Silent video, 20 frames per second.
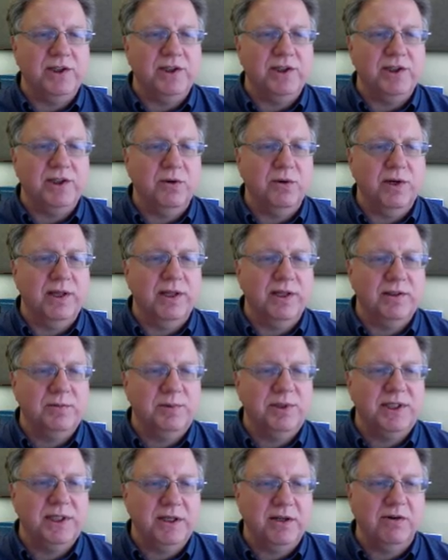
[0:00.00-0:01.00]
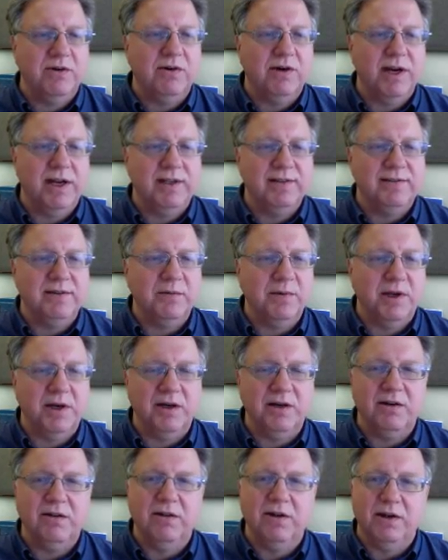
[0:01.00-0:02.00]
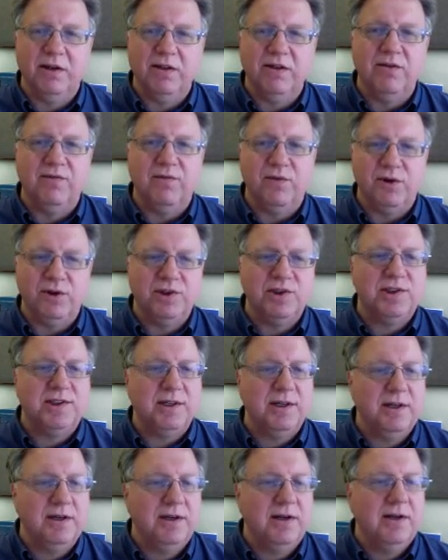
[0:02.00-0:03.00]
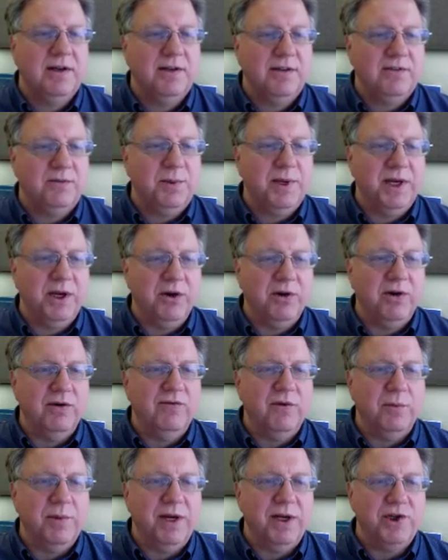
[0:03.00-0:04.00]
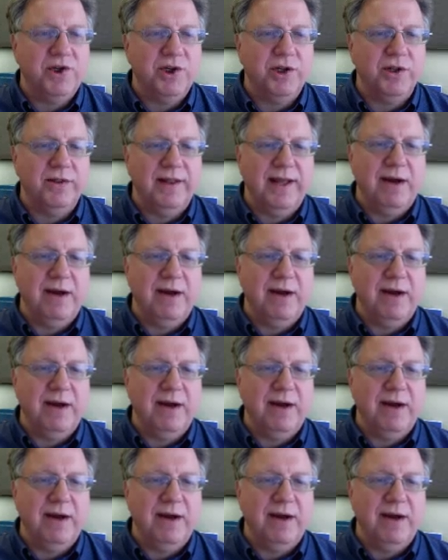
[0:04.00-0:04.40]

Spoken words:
So in this particular case, I'm going to click the first speaker information.